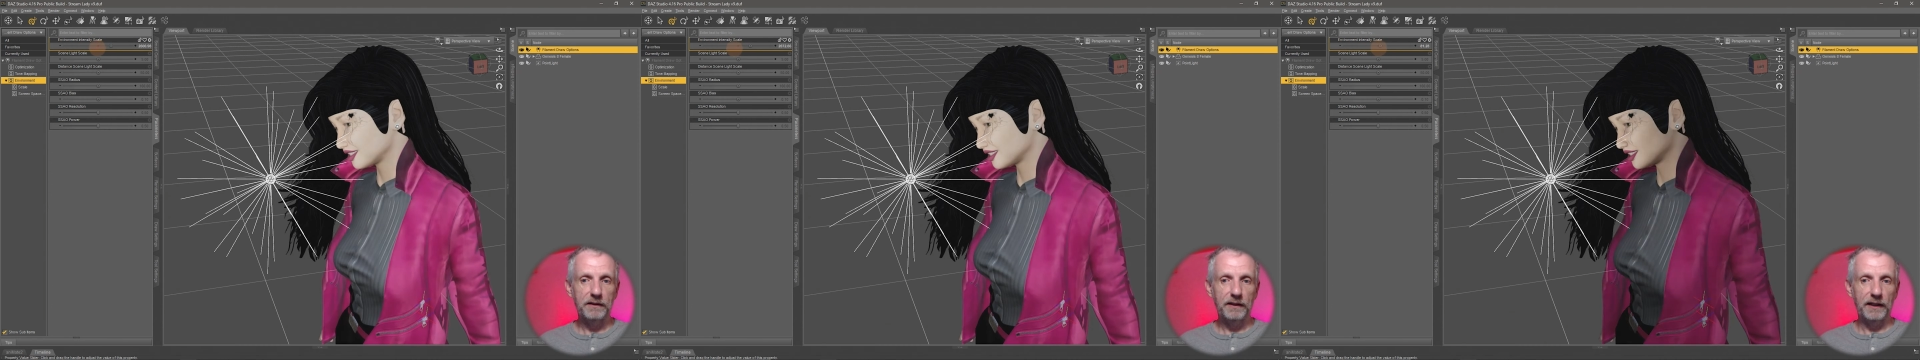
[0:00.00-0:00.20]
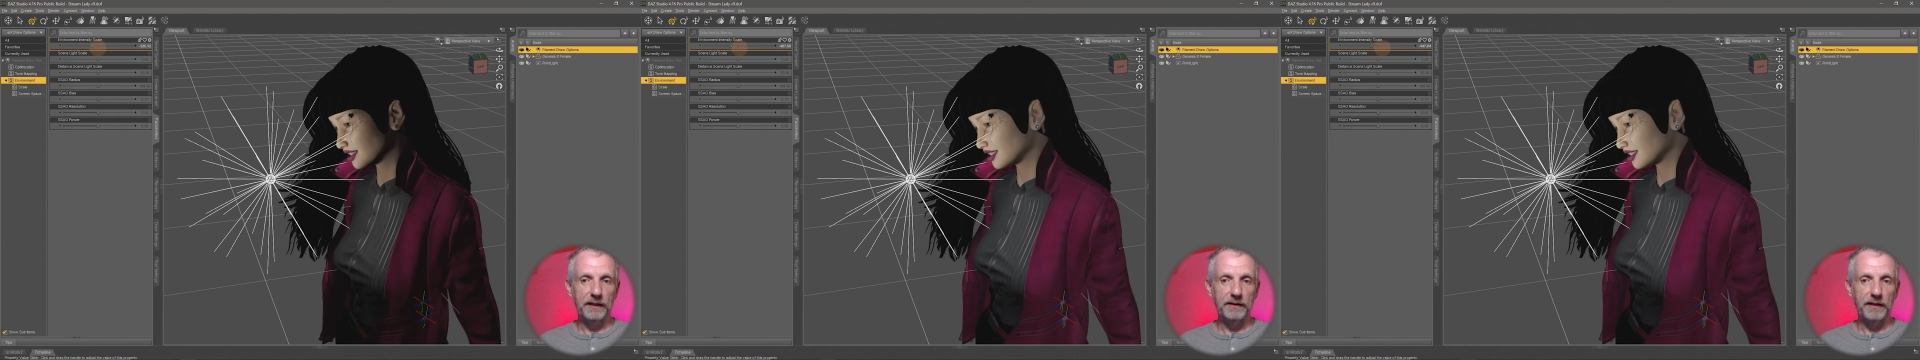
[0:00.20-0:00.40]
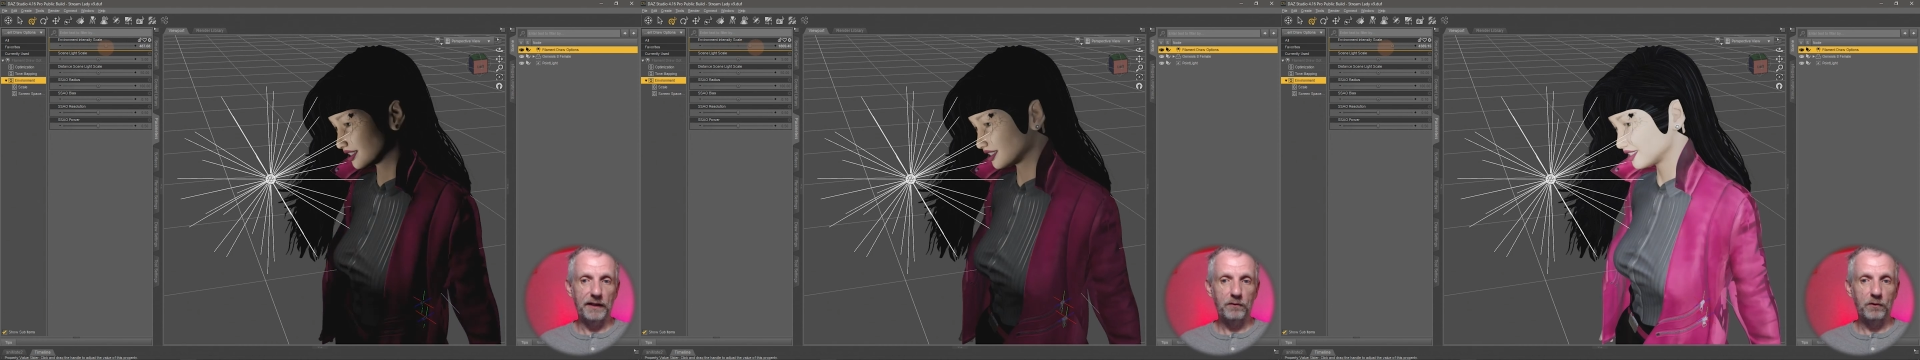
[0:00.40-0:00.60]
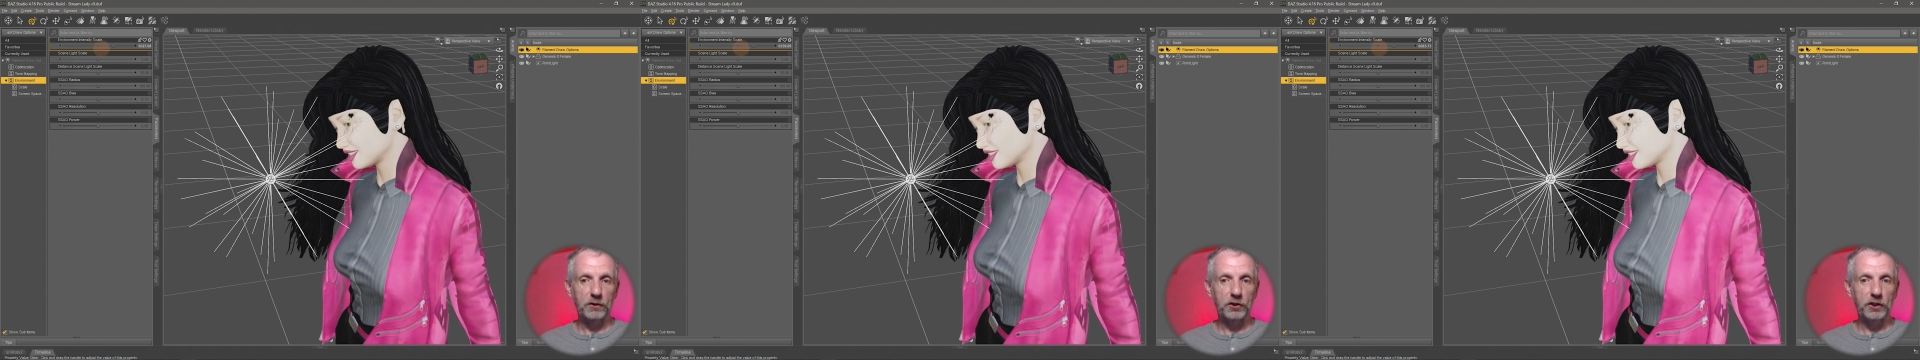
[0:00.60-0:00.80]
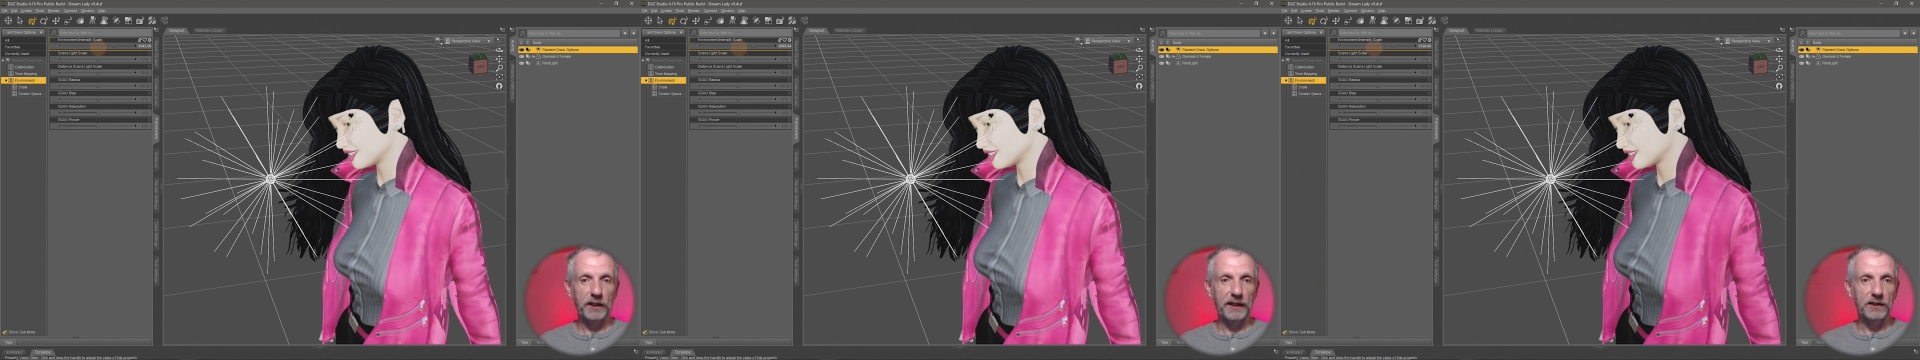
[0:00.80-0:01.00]
and that will
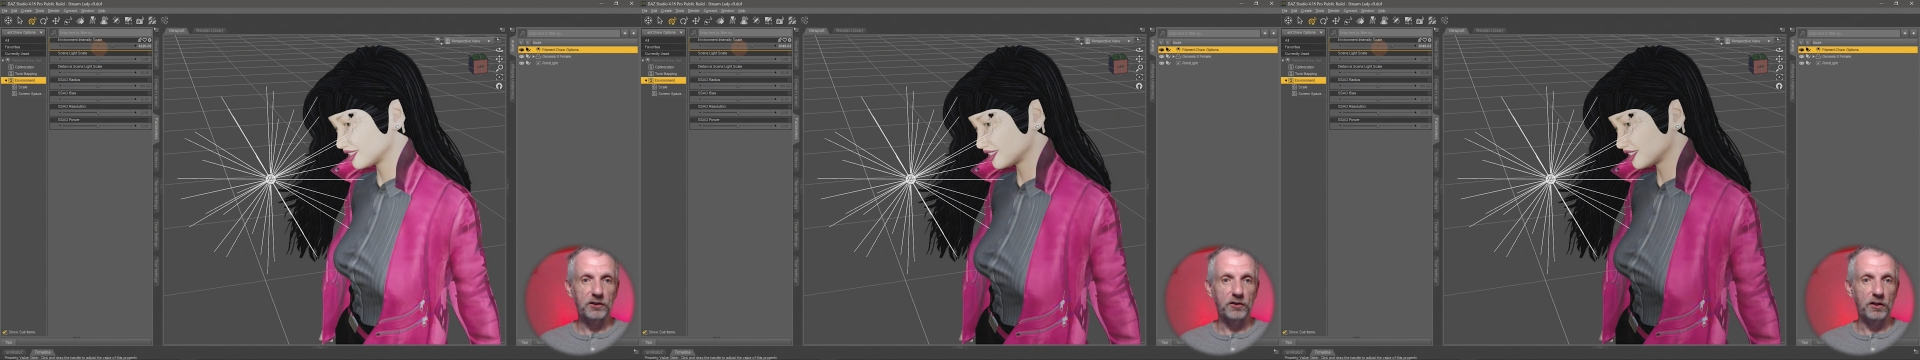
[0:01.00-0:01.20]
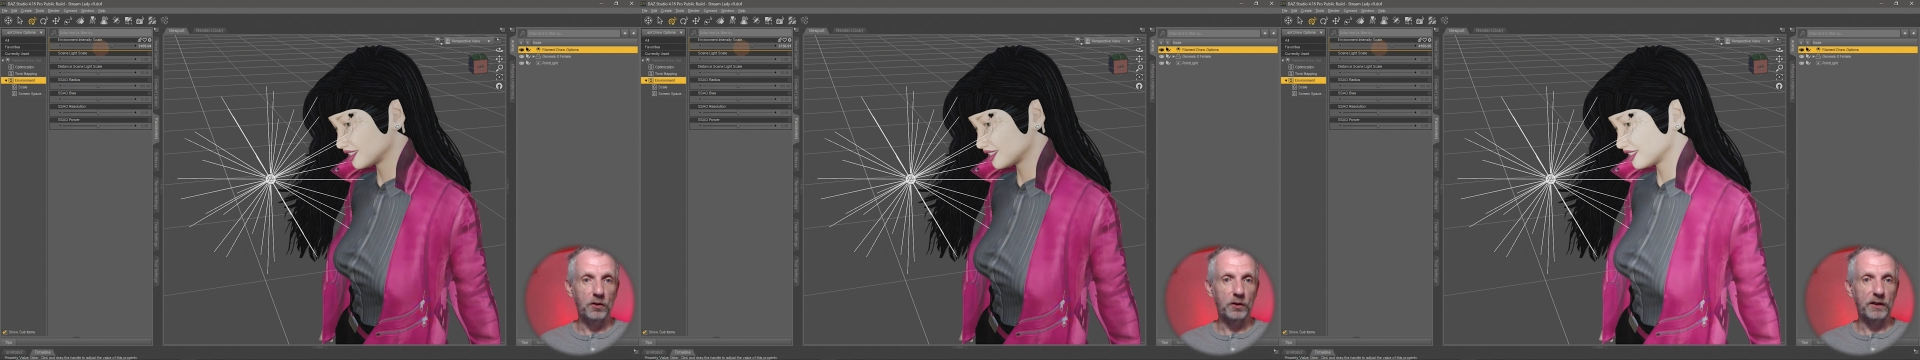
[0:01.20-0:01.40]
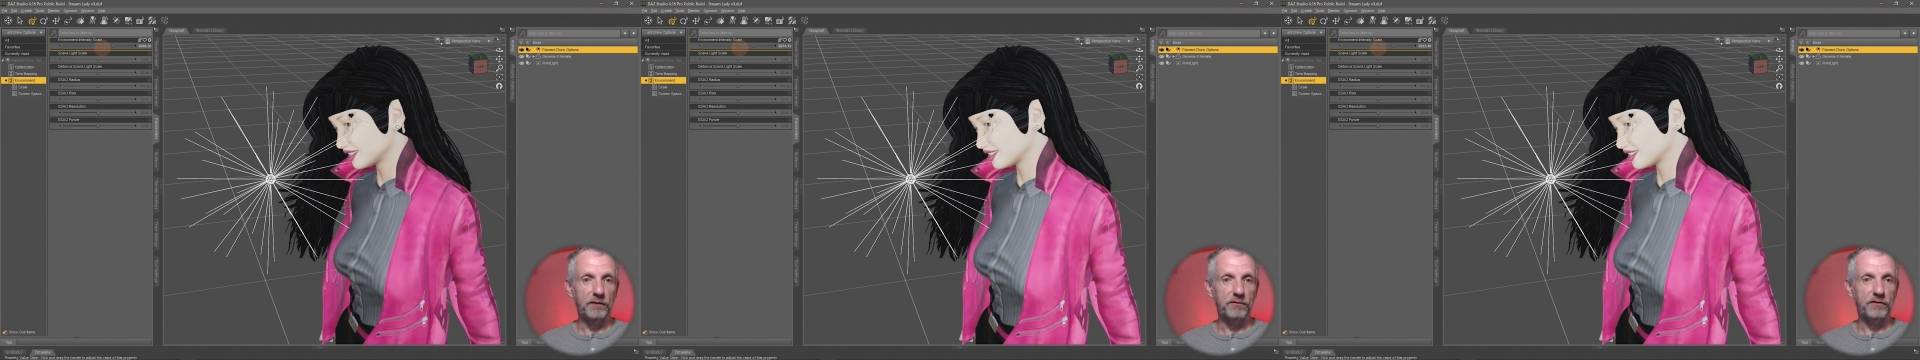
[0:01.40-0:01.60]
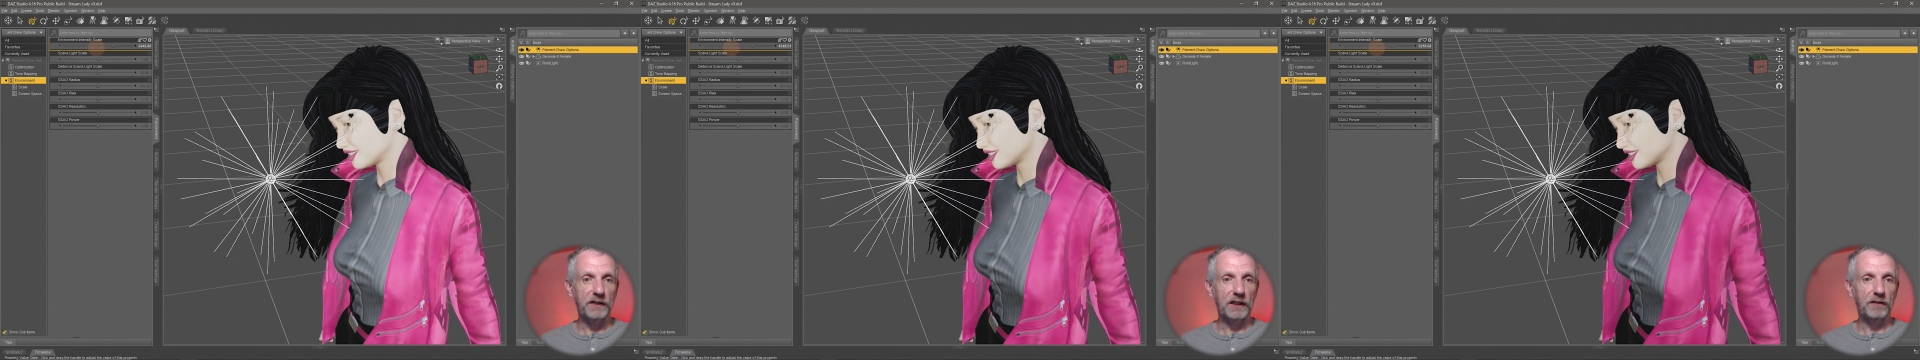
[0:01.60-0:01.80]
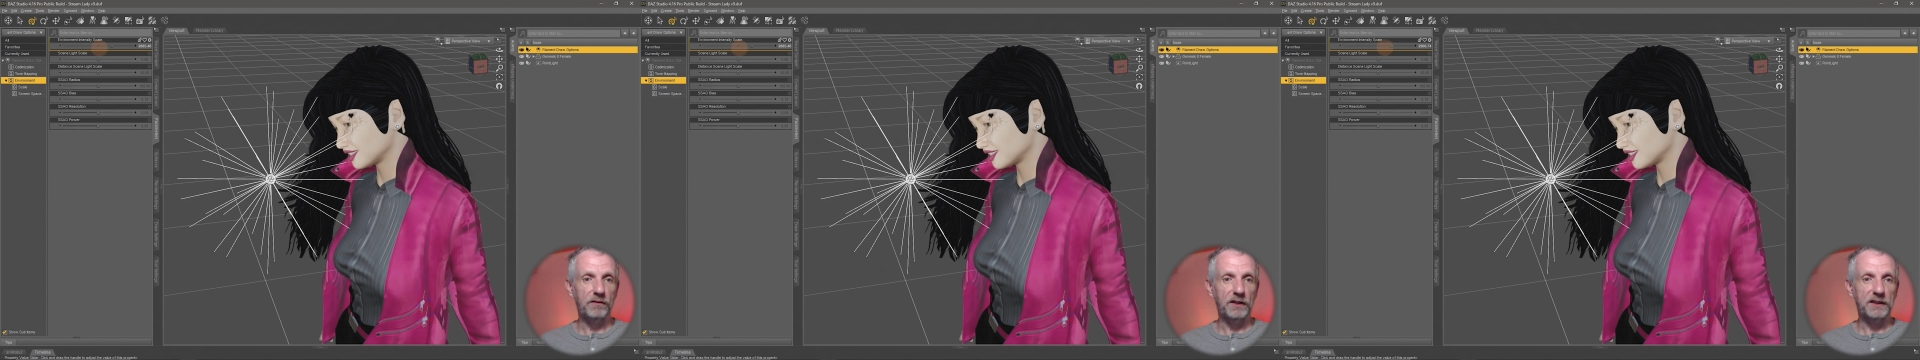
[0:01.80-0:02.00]
change the look and
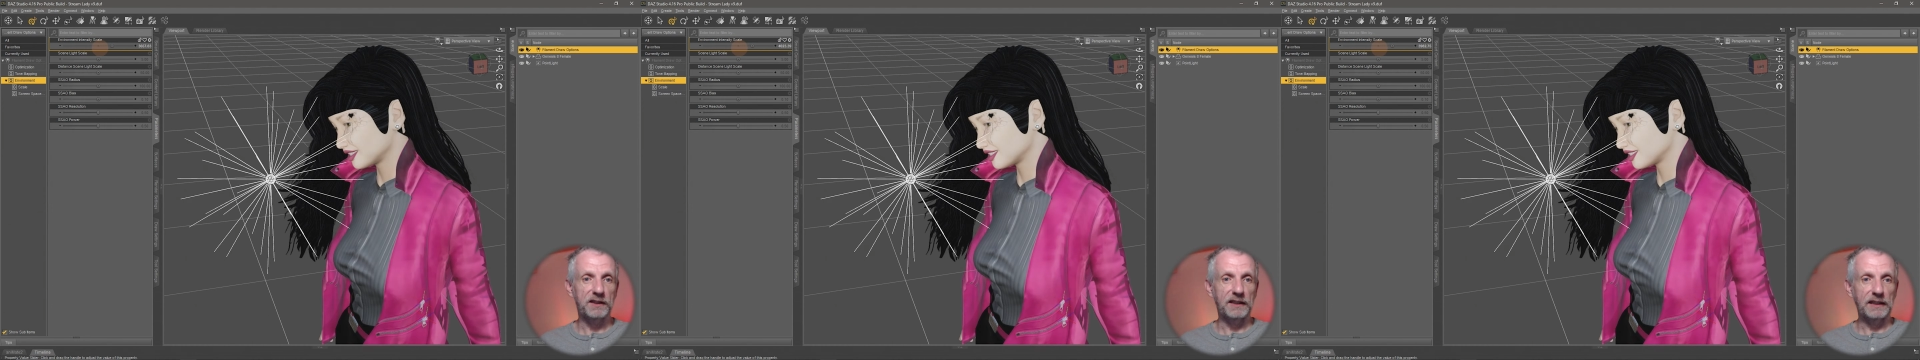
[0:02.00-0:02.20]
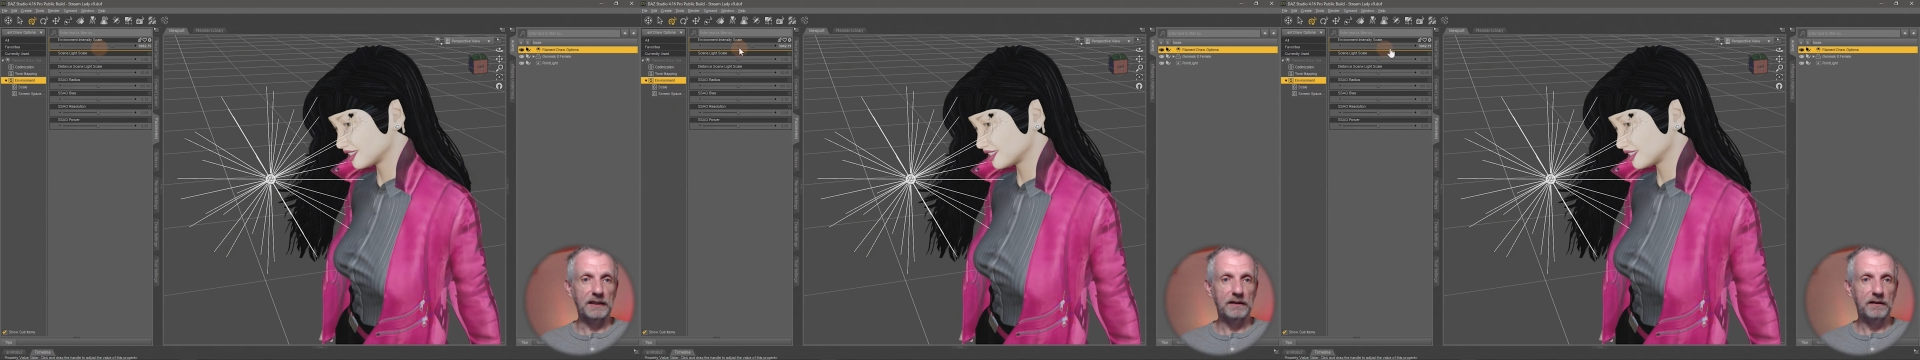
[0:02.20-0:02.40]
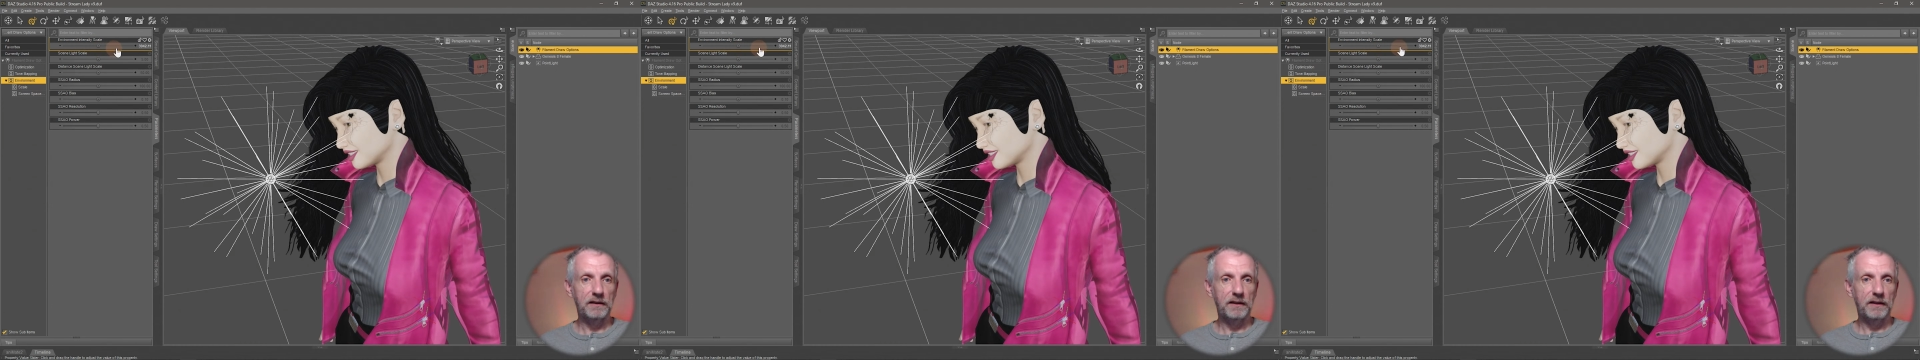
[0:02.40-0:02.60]
feel of our scene.